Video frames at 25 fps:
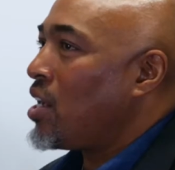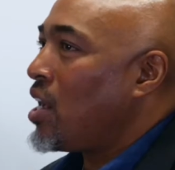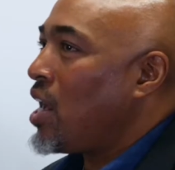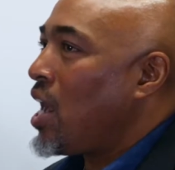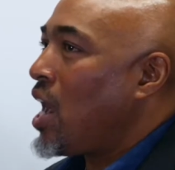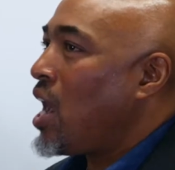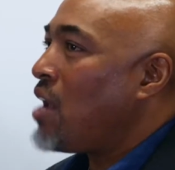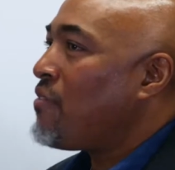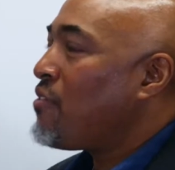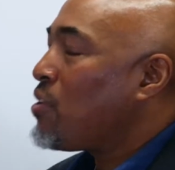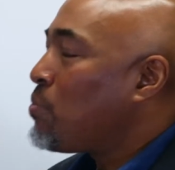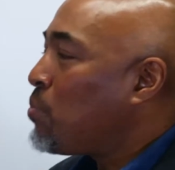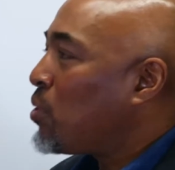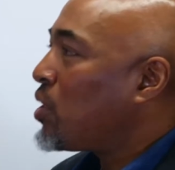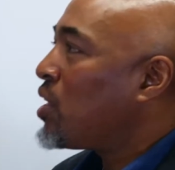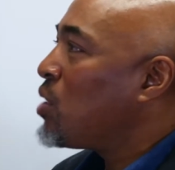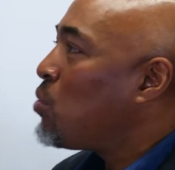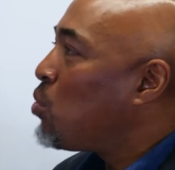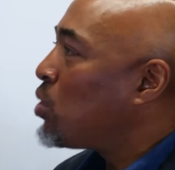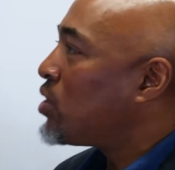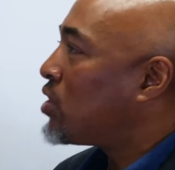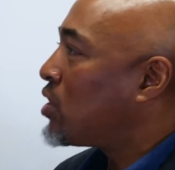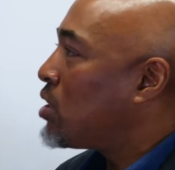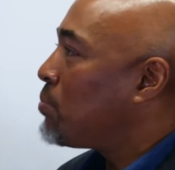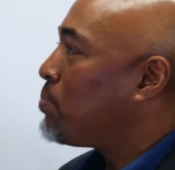everybody
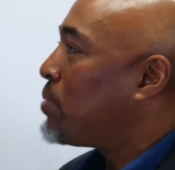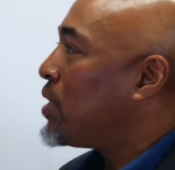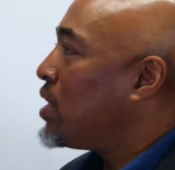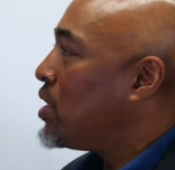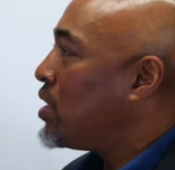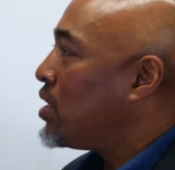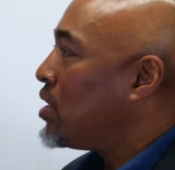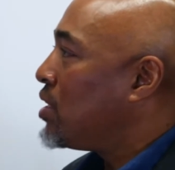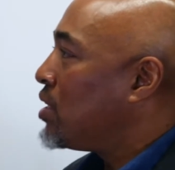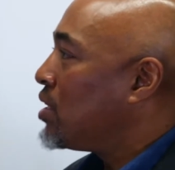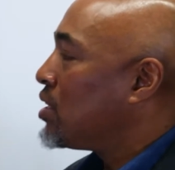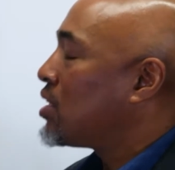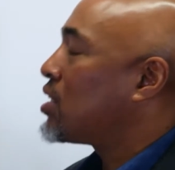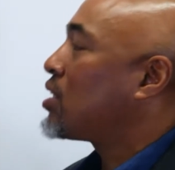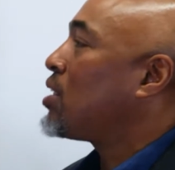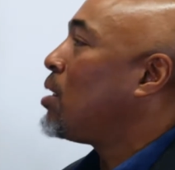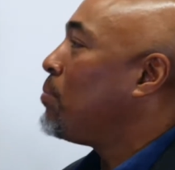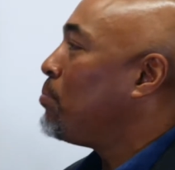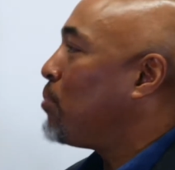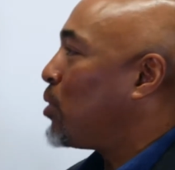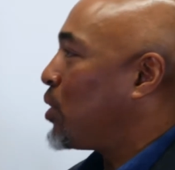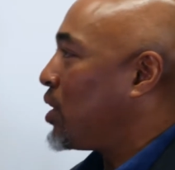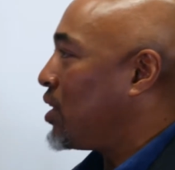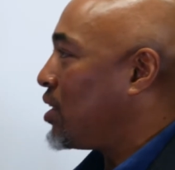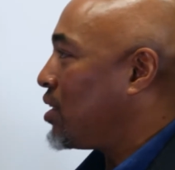wants to be
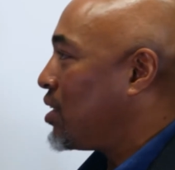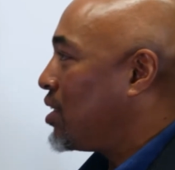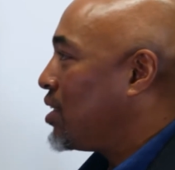somebody.